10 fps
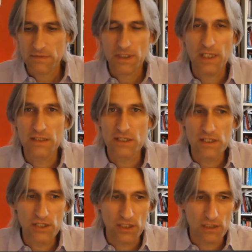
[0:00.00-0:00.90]
King's
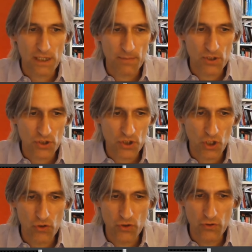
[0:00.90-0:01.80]
Indian, let me just
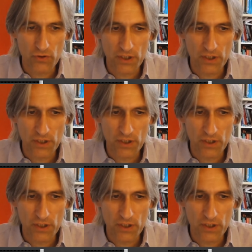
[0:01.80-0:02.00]
show you